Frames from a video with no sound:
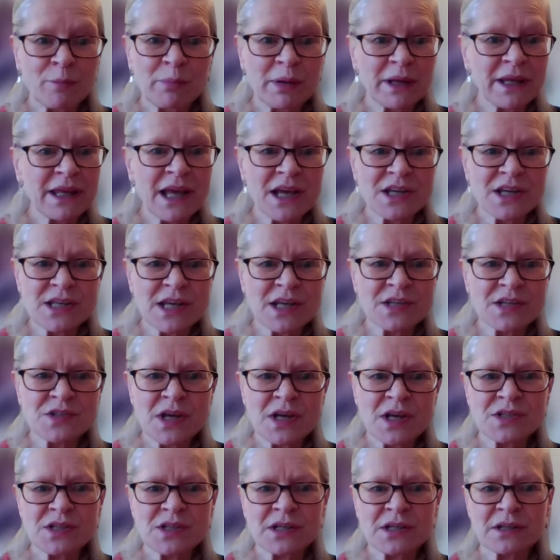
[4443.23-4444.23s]
But yes, as
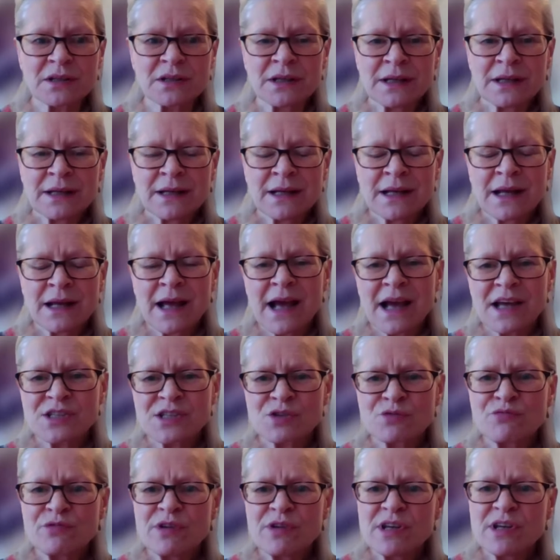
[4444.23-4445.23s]
as a as
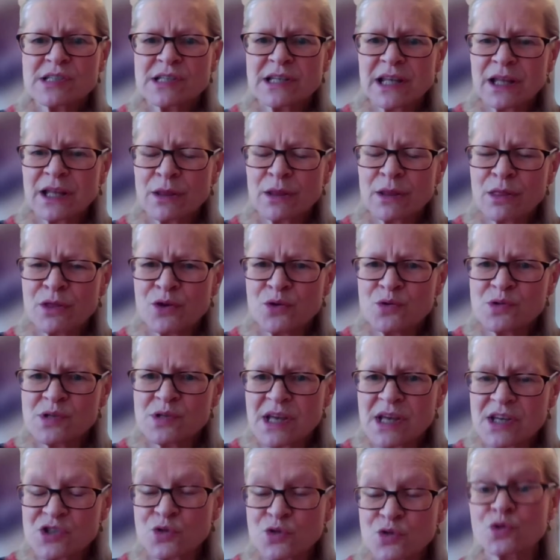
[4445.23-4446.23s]
a Riesling
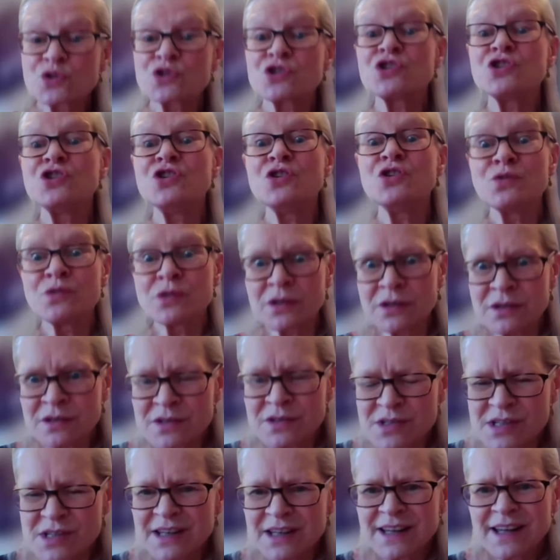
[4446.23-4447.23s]
enthusiast or
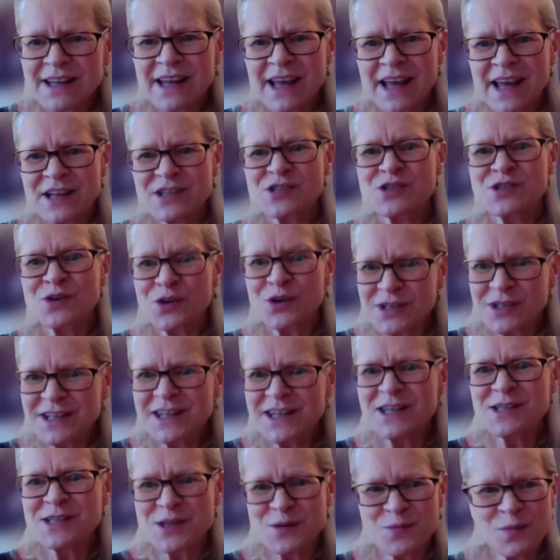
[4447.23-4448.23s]
student, it's not
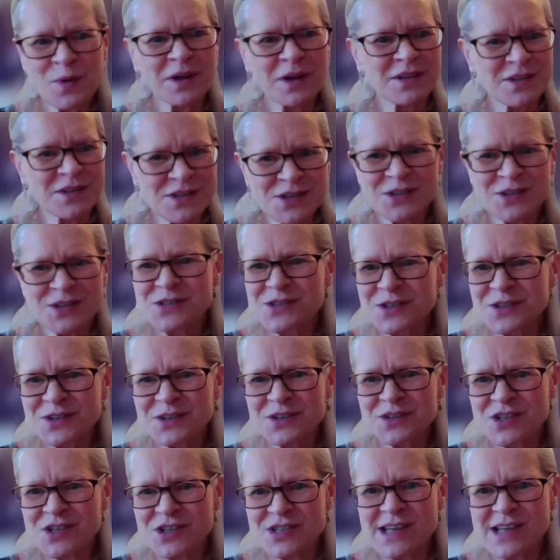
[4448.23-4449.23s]
an easy one to
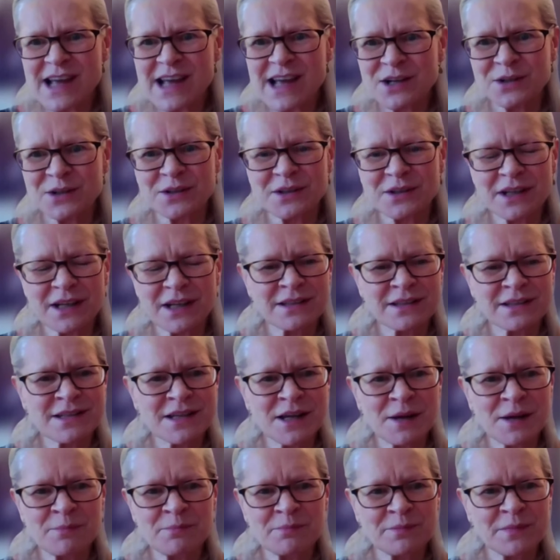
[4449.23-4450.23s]
to to tackle. And
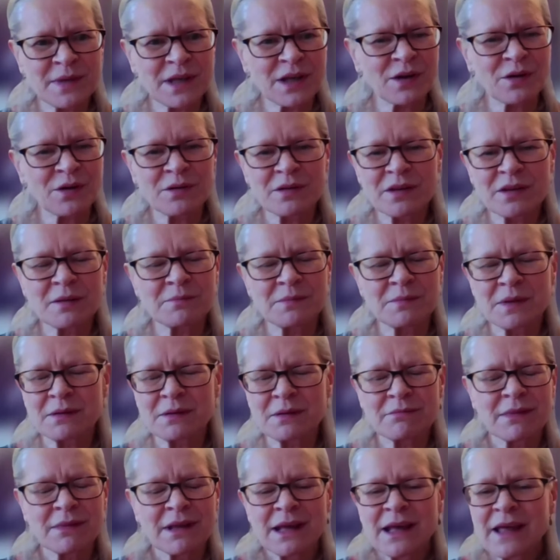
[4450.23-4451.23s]
um, you know, the,
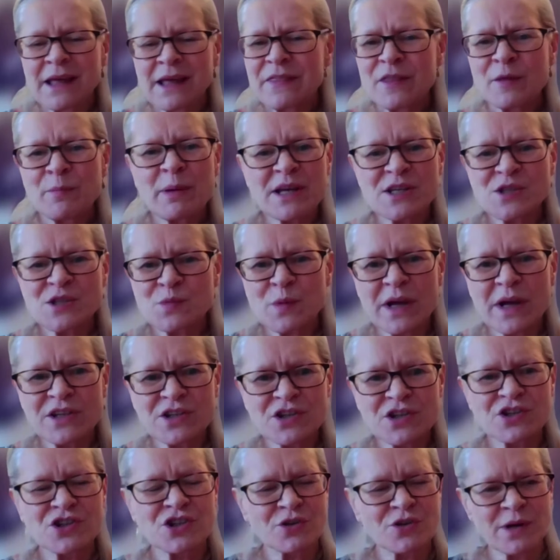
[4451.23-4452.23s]
the best way
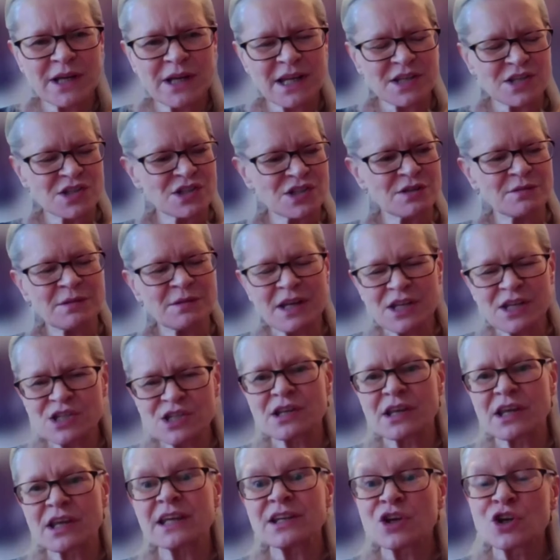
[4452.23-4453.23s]
to do it is to is
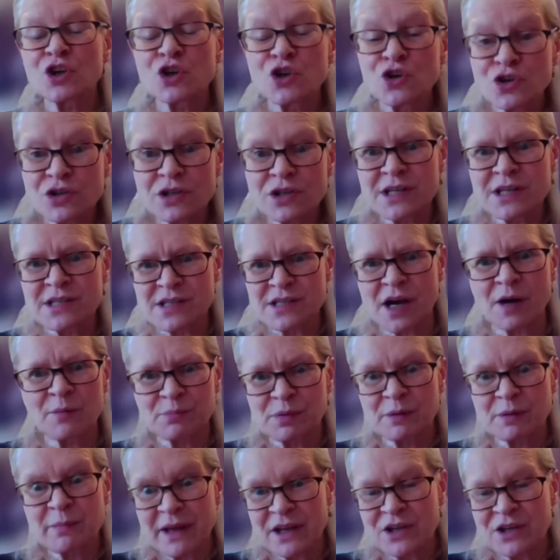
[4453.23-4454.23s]
to get a good
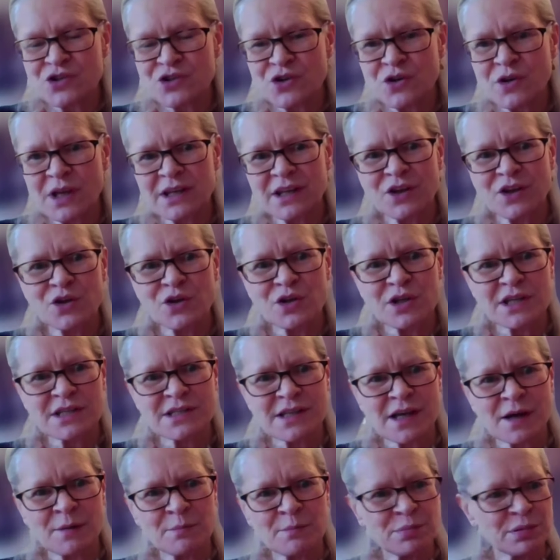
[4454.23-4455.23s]
example. Make sure you get a good
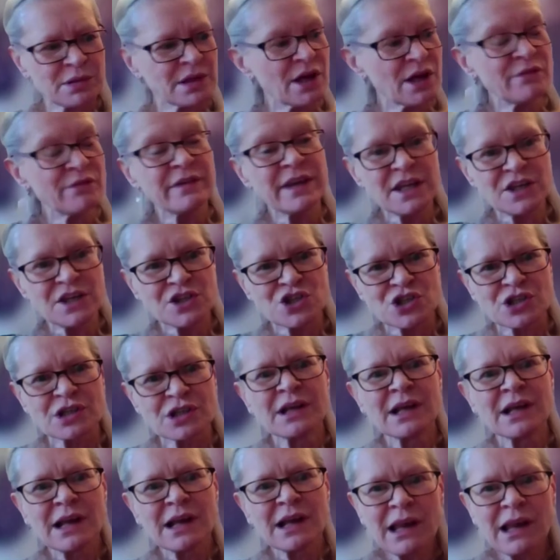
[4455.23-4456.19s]
example of each.